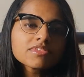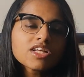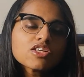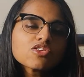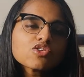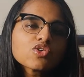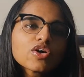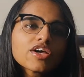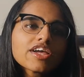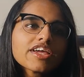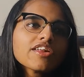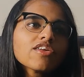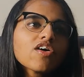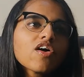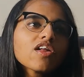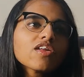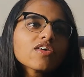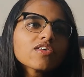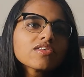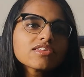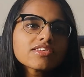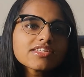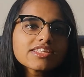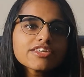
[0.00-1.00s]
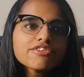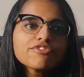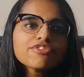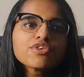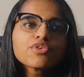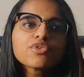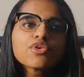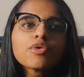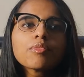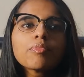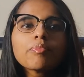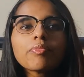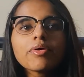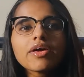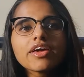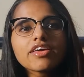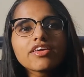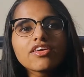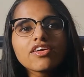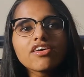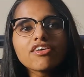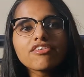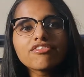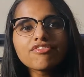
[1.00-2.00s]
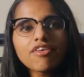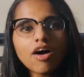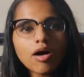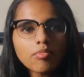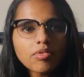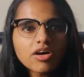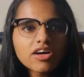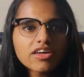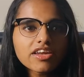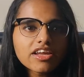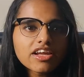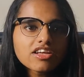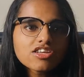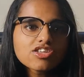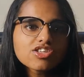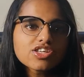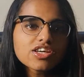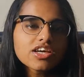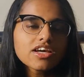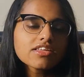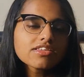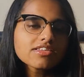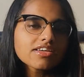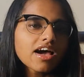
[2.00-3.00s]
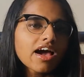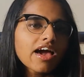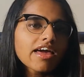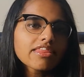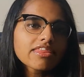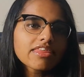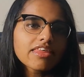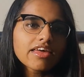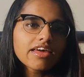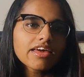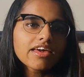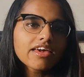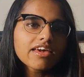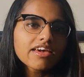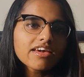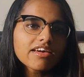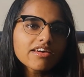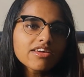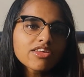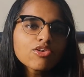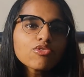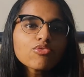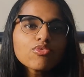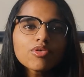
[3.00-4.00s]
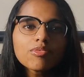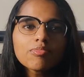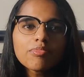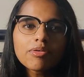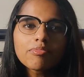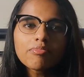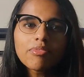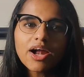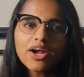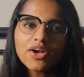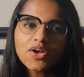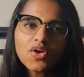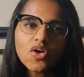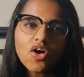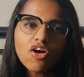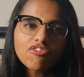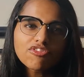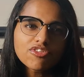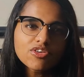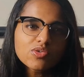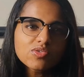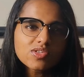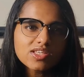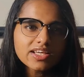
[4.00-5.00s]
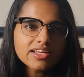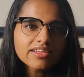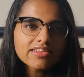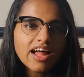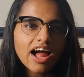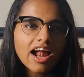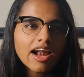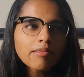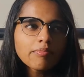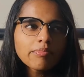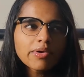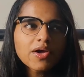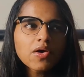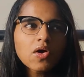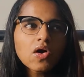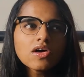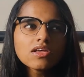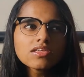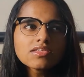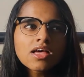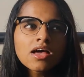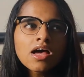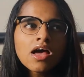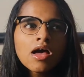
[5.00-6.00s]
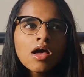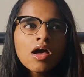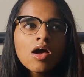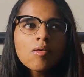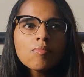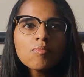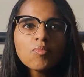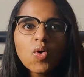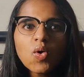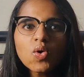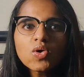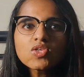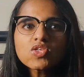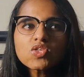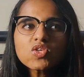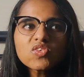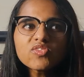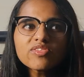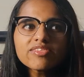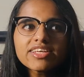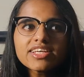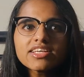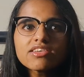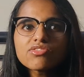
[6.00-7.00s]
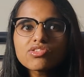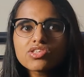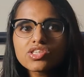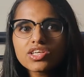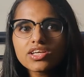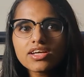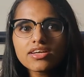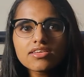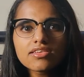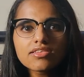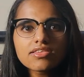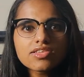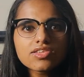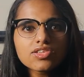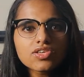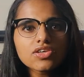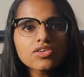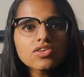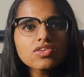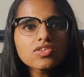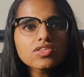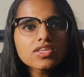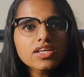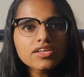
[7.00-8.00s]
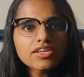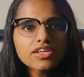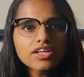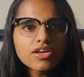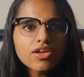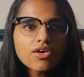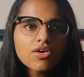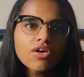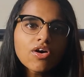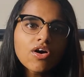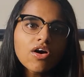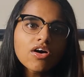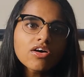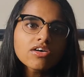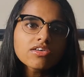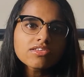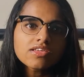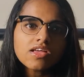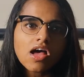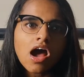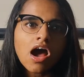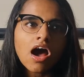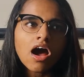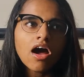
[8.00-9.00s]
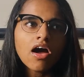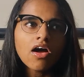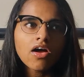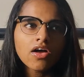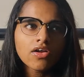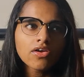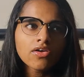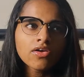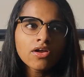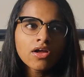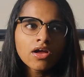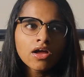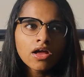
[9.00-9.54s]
So in all honesty, if you could pick your pharma grade GH, I think you would be better off using that, because most of these GH secretagogues are